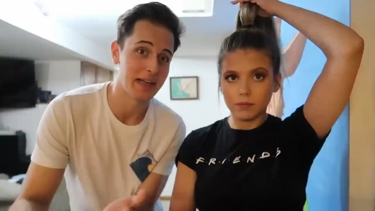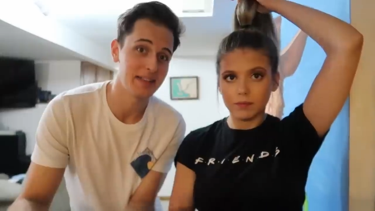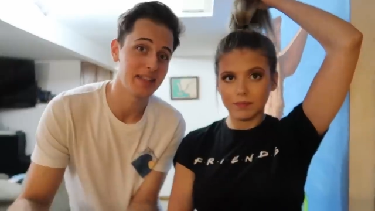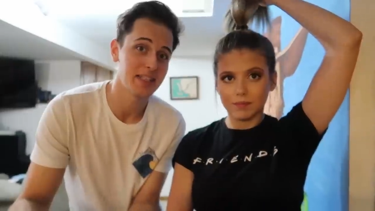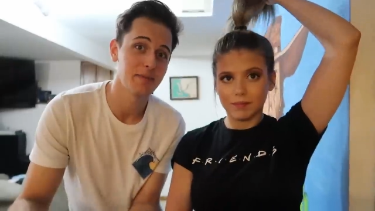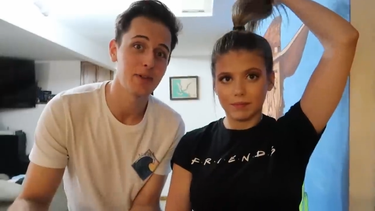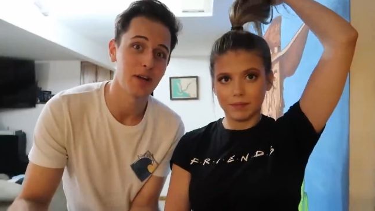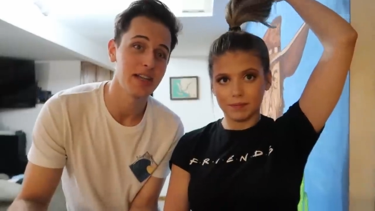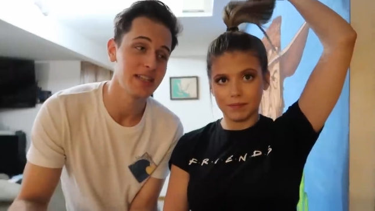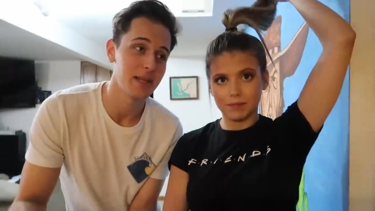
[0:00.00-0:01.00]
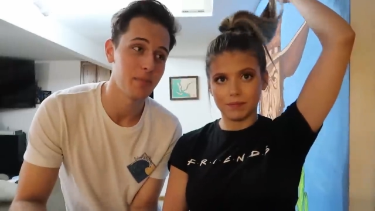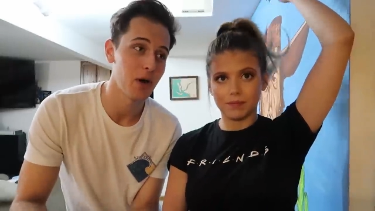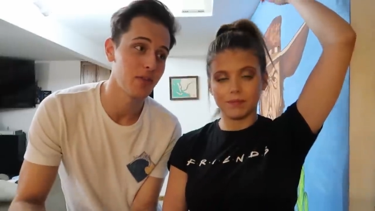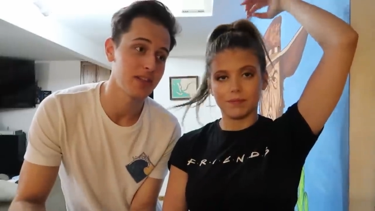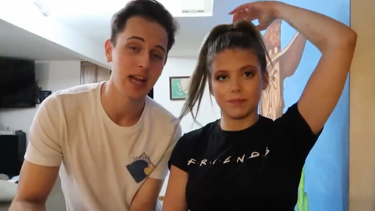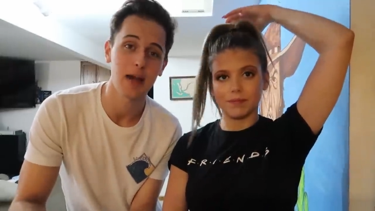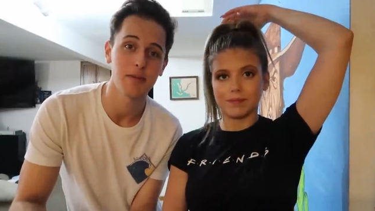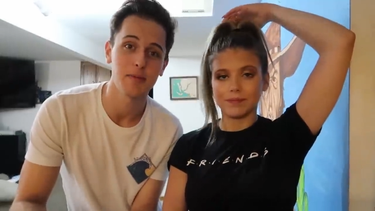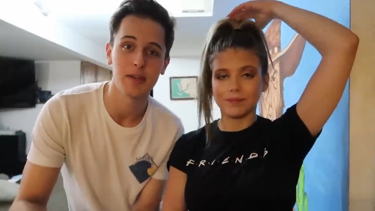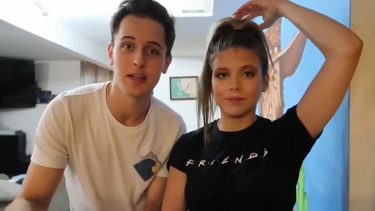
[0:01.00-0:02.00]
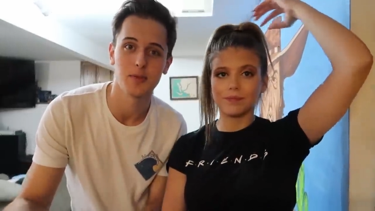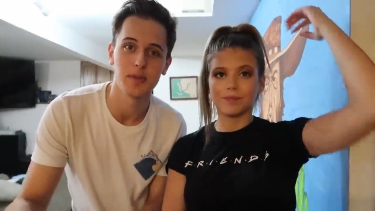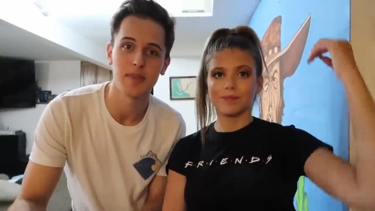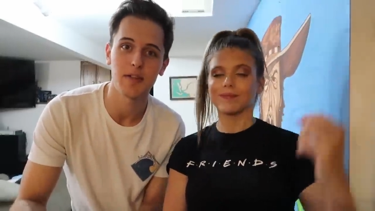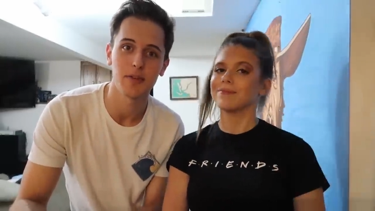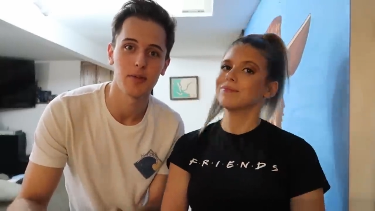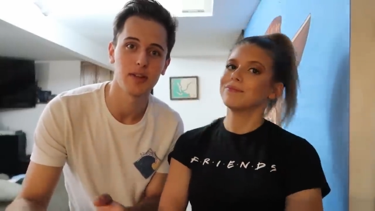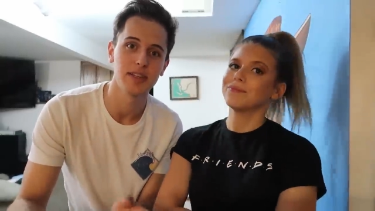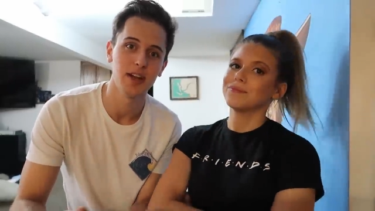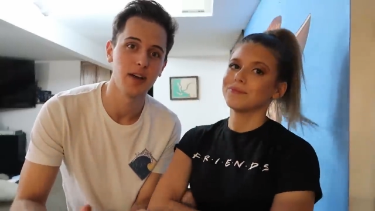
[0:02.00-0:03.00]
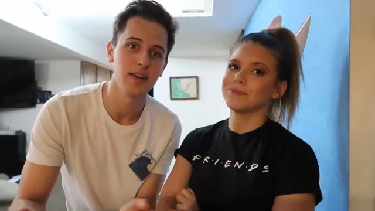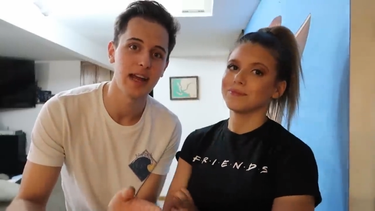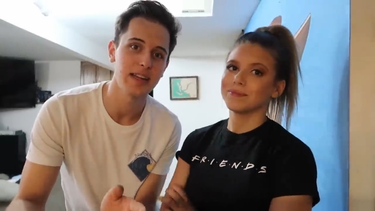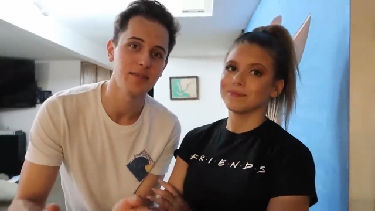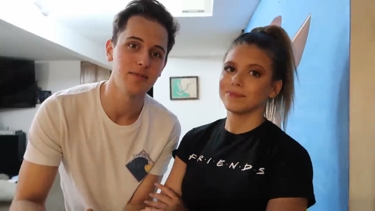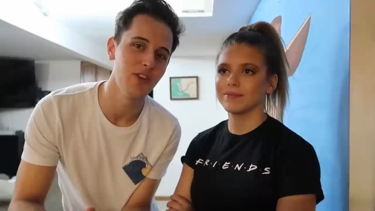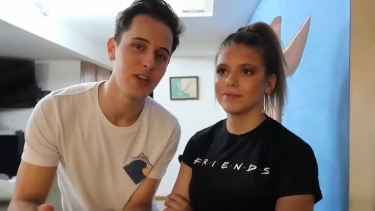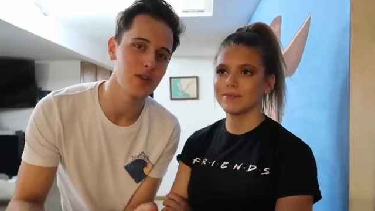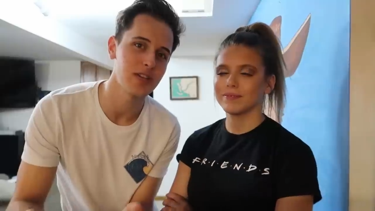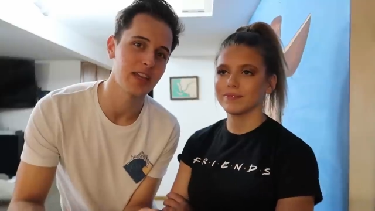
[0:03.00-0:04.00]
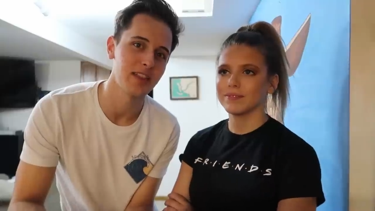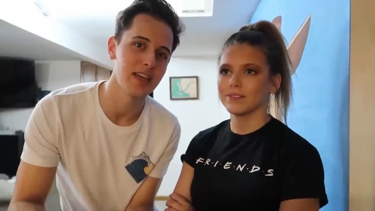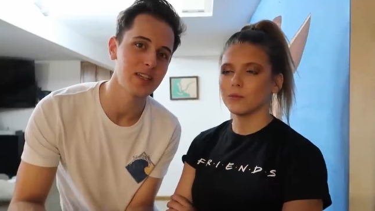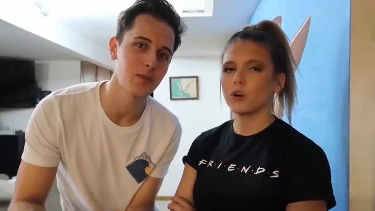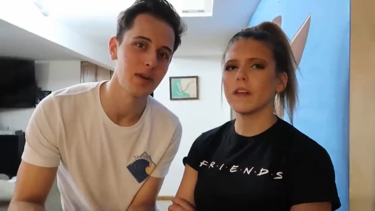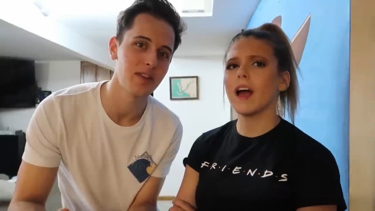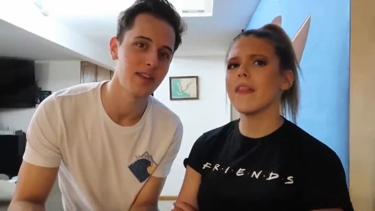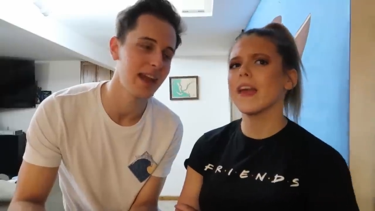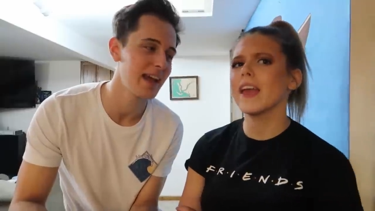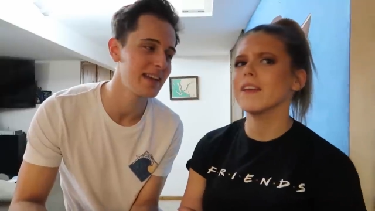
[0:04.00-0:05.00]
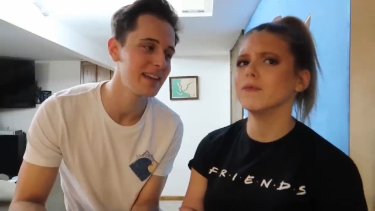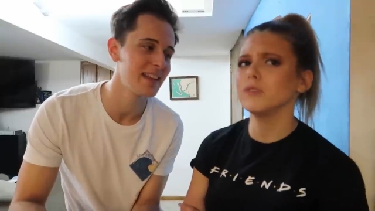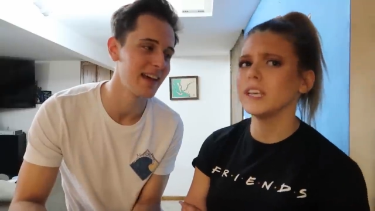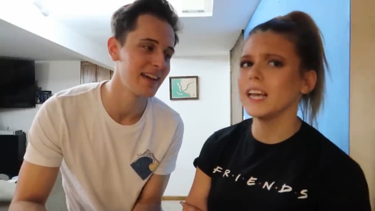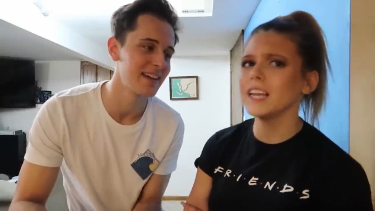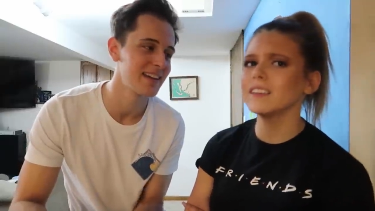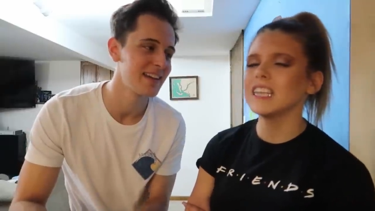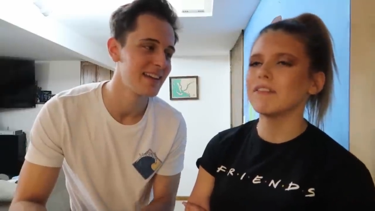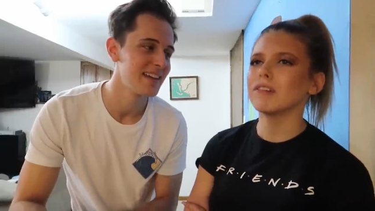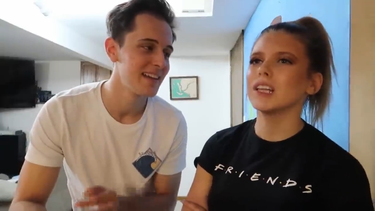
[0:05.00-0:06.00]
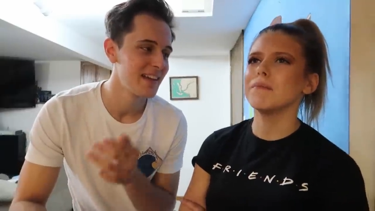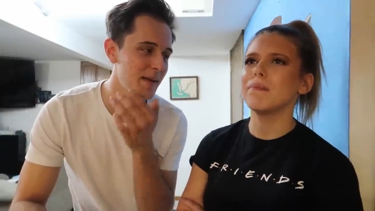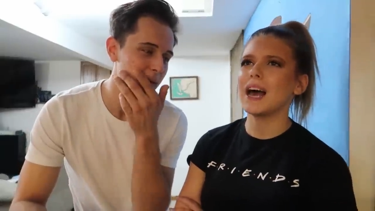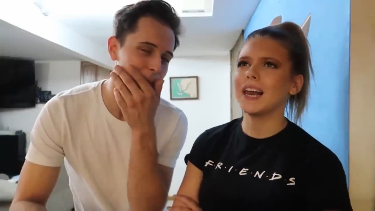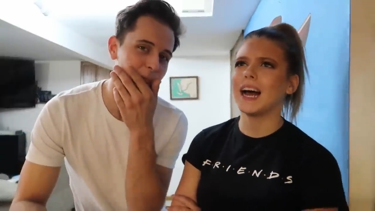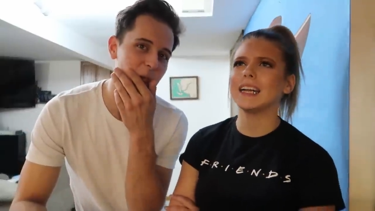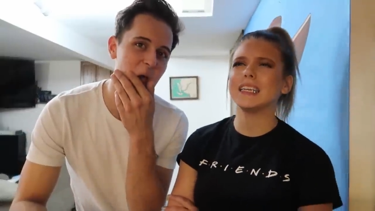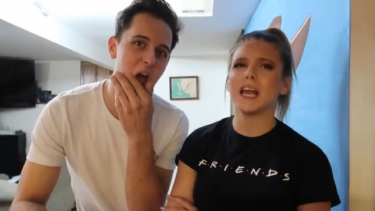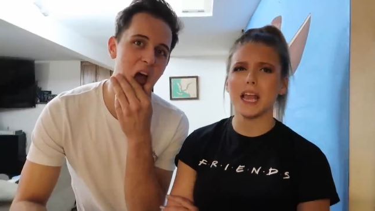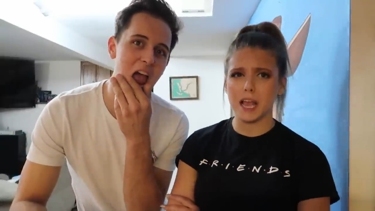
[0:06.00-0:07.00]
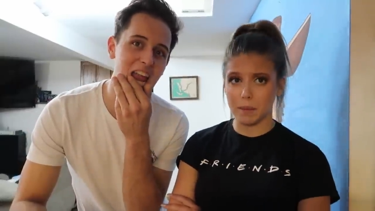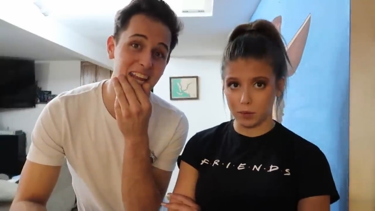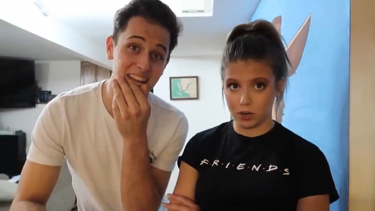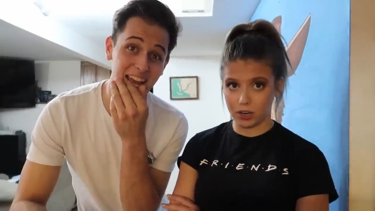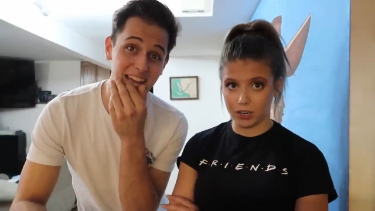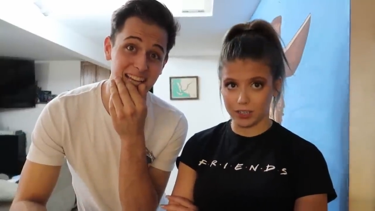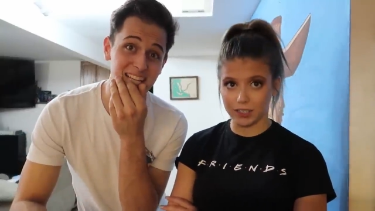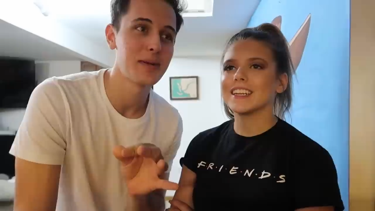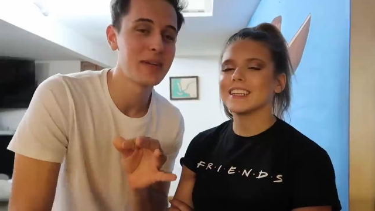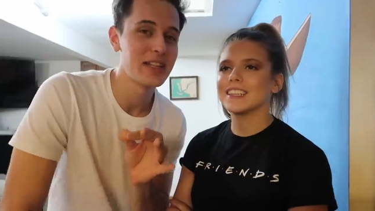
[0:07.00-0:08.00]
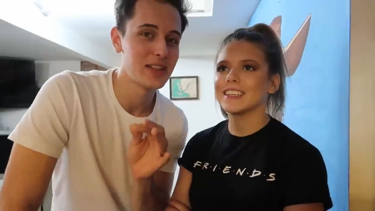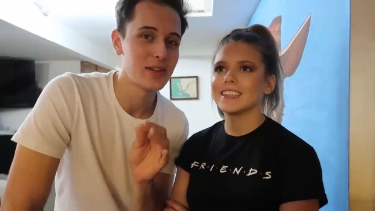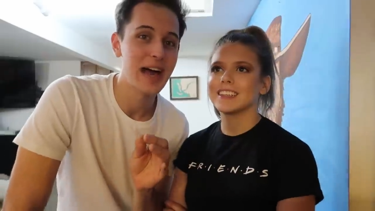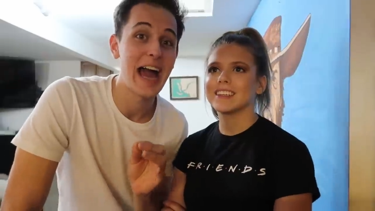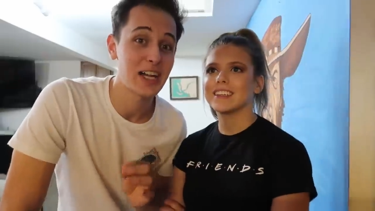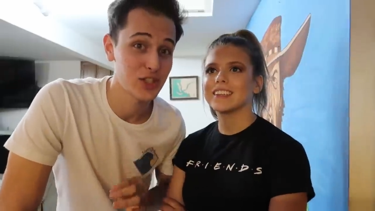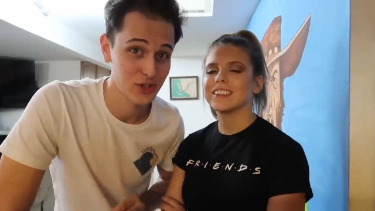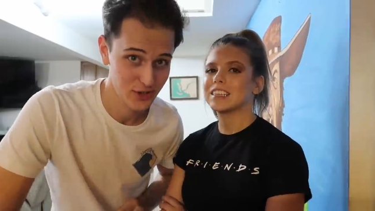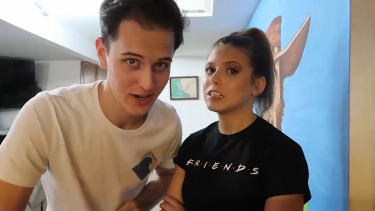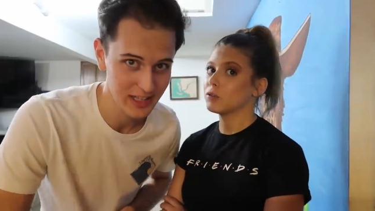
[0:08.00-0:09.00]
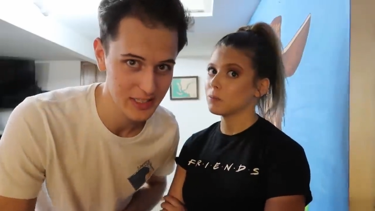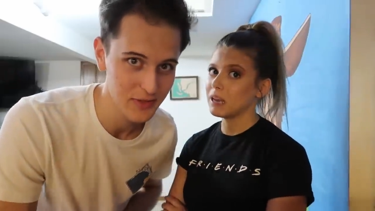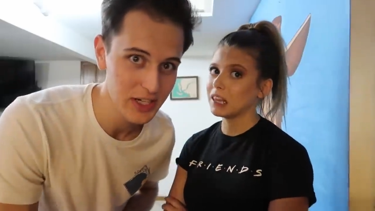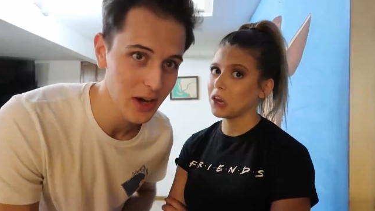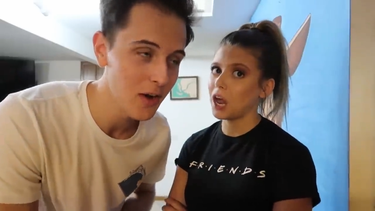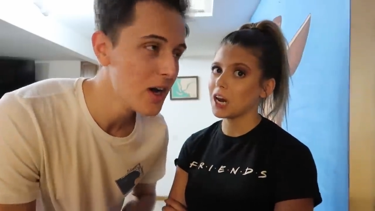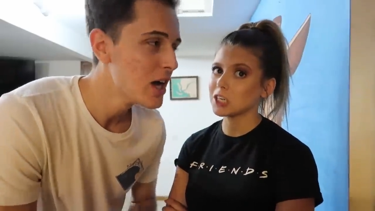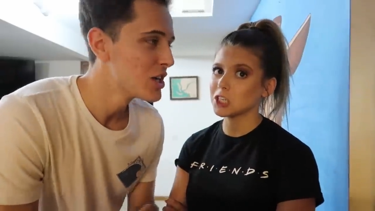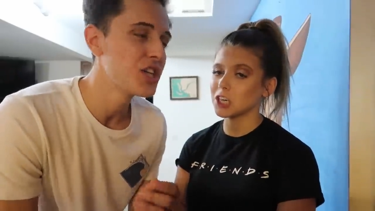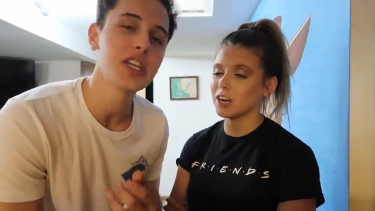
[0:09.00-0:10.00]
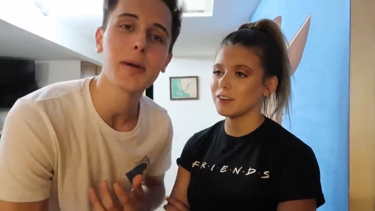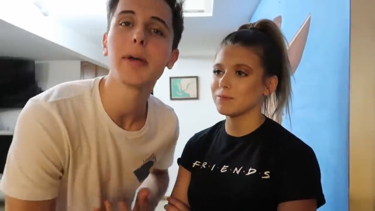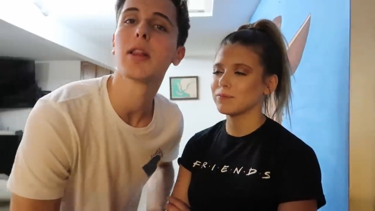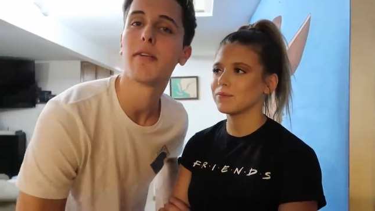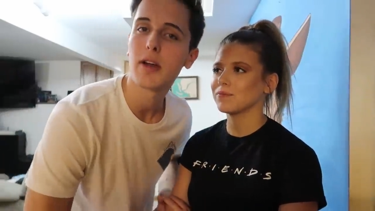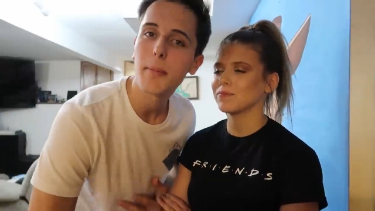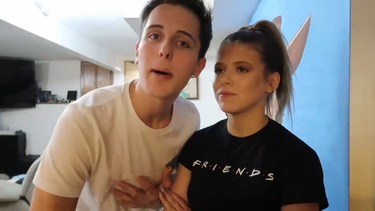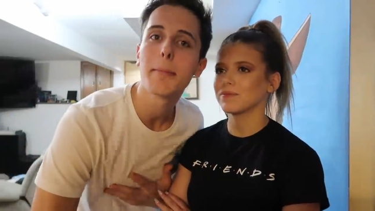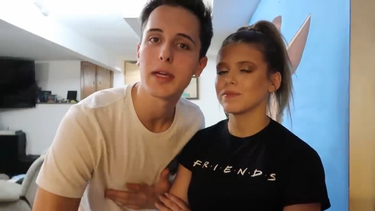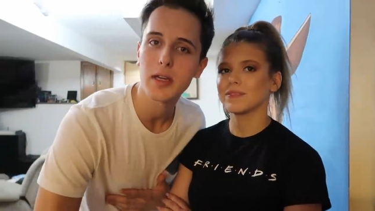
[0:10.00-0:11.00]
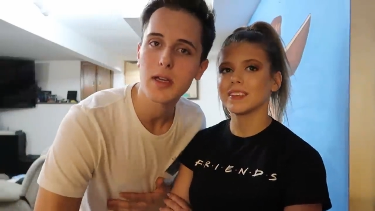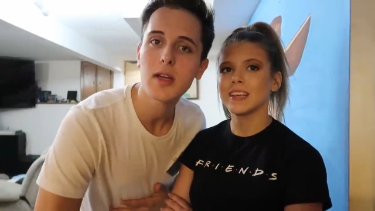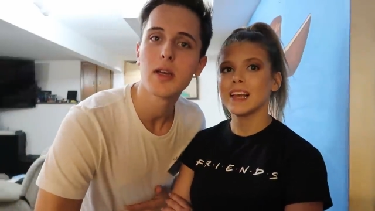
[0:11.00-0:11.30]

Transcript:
Speaker 1: I think it's gonna be crazy and perfect timing because we've never really done any videos like this We're, with they, Danny. Like,
Speaker 2: Danny has never really been on camera. Yeah,
Speaker 1: we're gonna be a little extra in this video. She's gonna be loving up on me.